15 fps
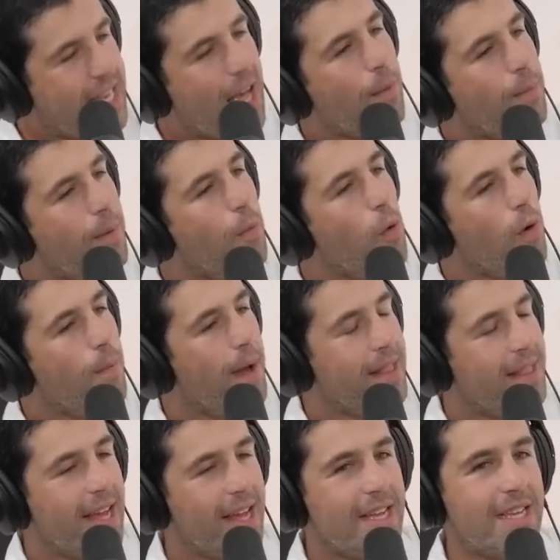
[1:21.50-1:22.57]
Tell me more
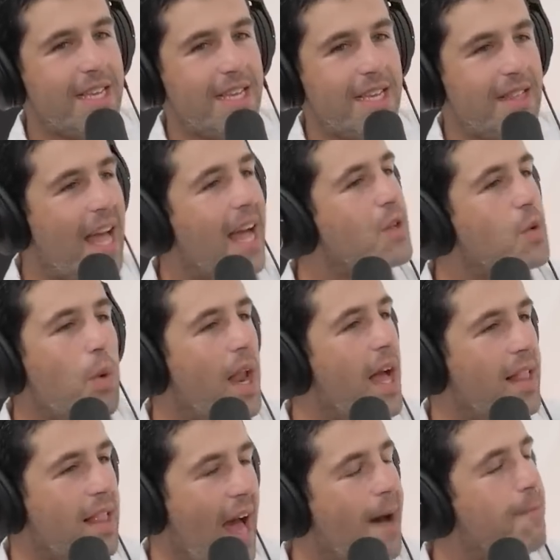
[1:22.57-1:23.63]
about that, because that's what
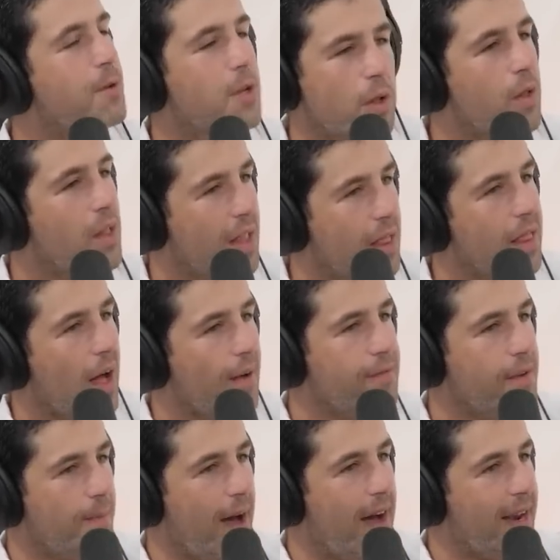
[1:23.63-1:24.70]
I absolutely
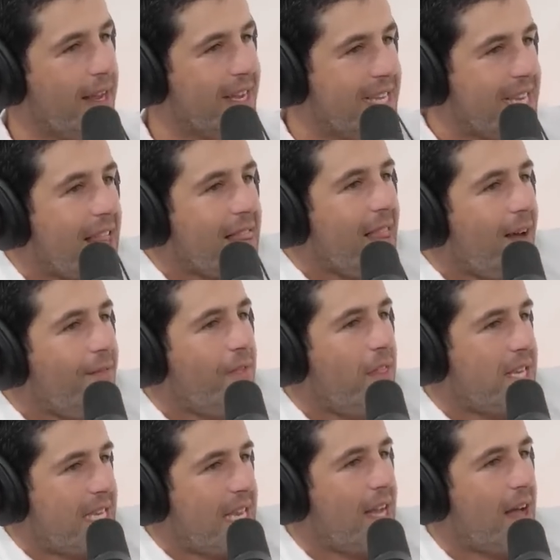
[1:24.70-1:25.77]
loved about it. Because I love the
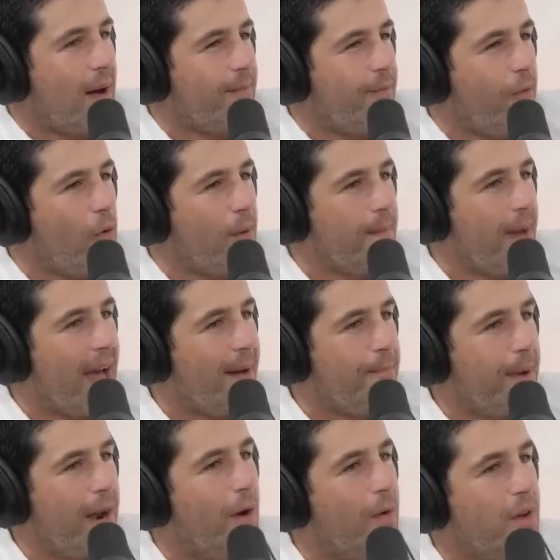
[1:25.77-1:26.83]
sitcom format,
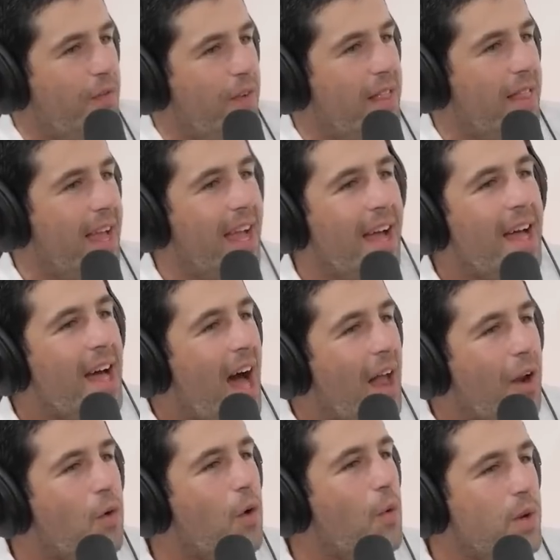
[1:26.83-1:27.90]
but I always feel like I
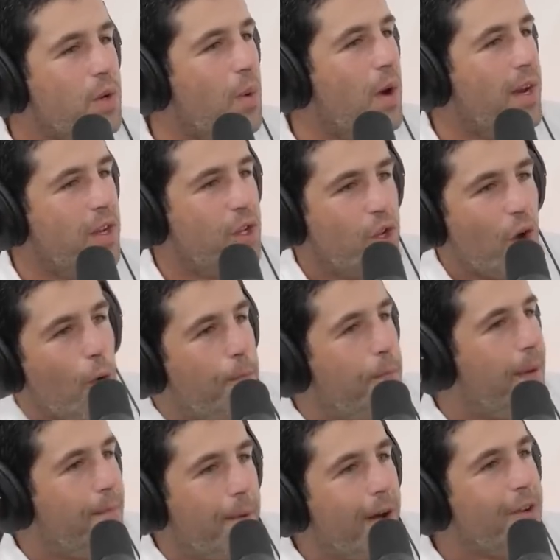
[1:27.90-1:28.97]
don't always want a
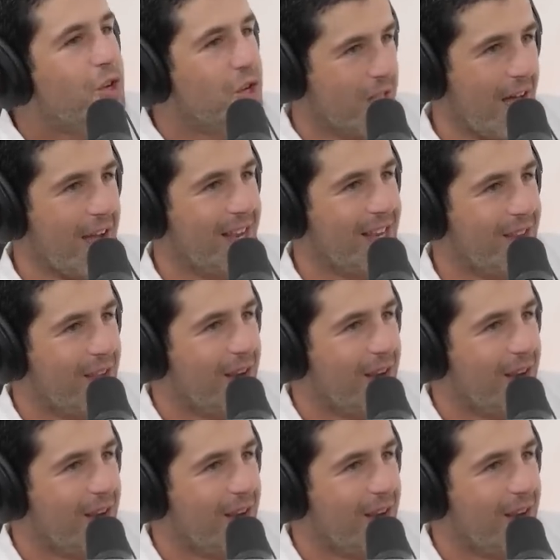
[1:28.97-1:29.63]
dopey punchline,